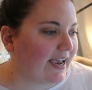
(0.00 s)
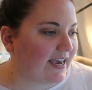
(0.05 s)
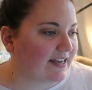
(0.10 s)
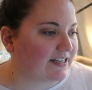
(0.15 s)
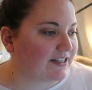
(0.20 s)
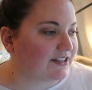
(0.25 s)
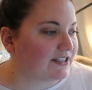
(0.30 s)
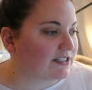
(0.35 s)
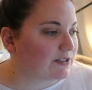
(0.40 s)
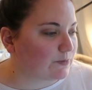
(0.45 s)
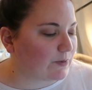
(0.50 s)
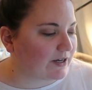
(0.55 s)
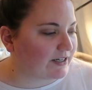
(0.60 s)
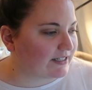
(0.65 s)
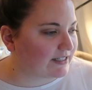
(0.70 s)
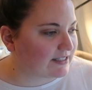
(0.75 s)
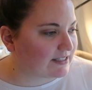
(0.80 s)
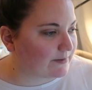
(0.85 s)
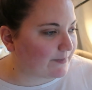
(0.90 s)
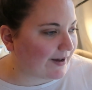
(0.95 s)
And in this
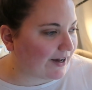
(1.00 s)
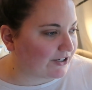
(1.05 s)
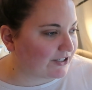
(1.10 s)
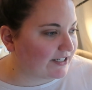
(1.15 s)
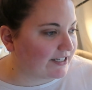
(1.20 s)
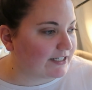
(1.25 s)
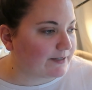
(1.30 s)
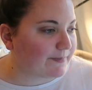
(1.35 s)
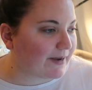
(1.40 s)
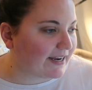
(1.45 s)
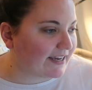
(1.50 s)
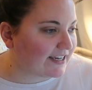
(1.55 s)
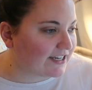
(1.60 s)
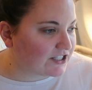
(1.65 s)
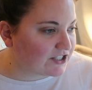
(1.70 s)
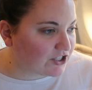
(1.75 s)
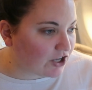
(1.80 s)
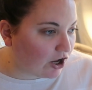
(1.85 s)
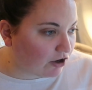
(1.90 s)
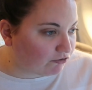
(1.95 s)
one, it's about a
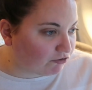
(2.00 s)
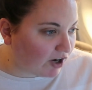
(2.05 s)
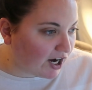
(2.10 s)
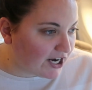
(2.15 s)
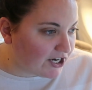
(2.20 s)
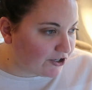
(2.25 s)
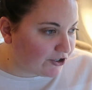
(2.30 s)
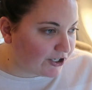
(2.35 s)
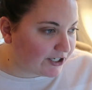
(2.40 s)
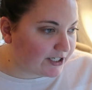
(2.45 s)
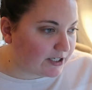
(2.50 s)
hit-making songwriter